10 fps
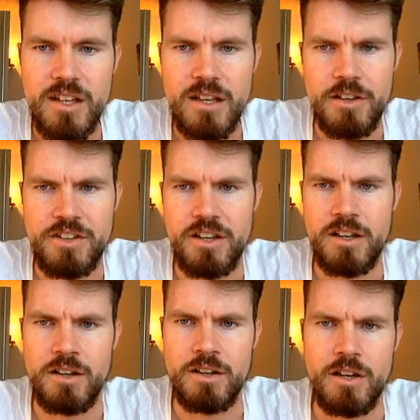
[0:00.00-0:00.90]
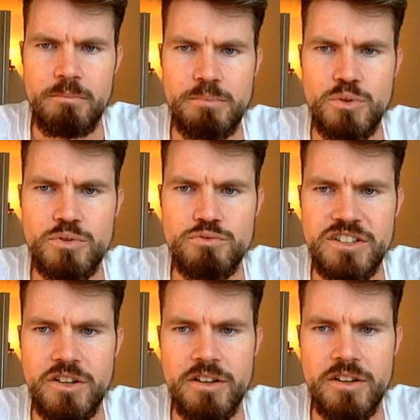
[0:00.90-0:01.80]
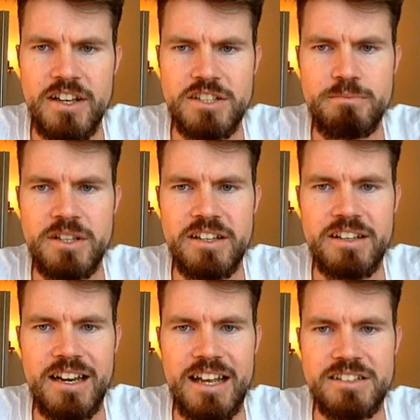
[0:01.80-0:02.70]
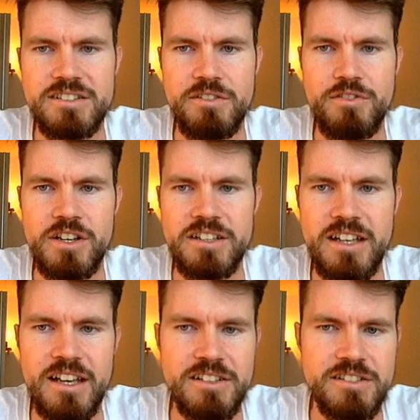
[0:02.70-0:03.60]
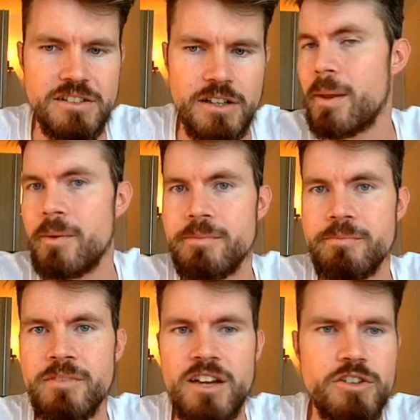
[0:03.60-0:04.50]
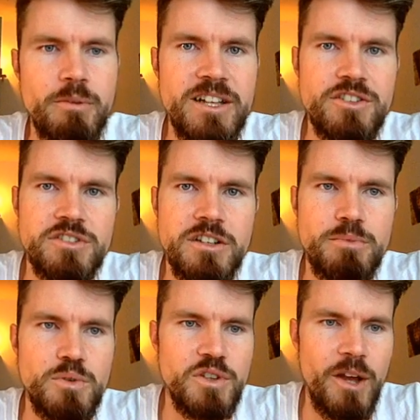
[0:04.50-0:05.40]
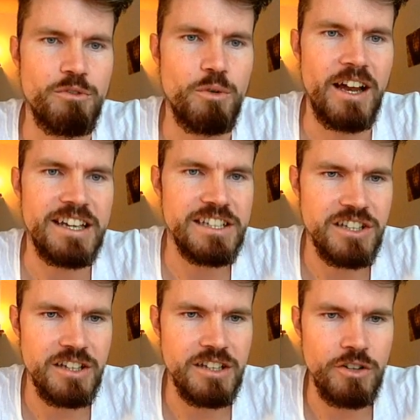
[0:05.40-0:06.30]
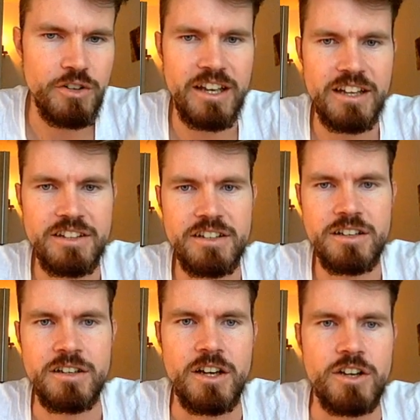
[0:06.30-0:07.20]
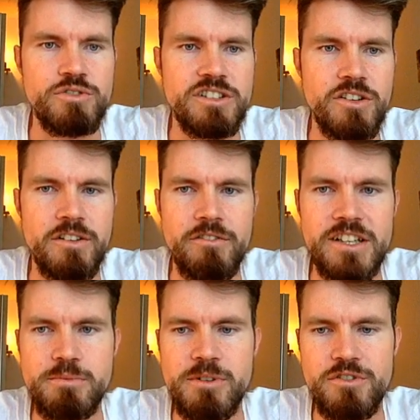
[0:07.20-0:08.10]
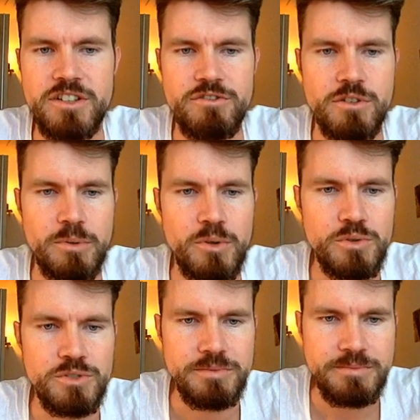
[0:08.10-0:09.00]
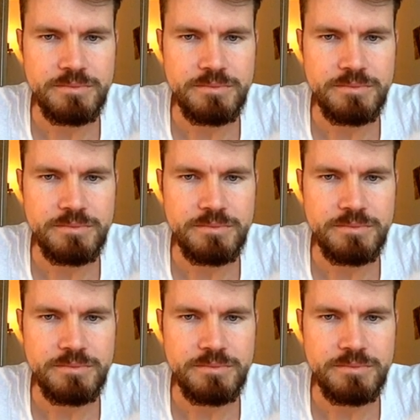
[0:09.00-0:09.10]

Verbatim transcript: uh, the pool return on investment in the last thirty days. I recommend using pools dot F Y I. You can look at the return on investment for different pools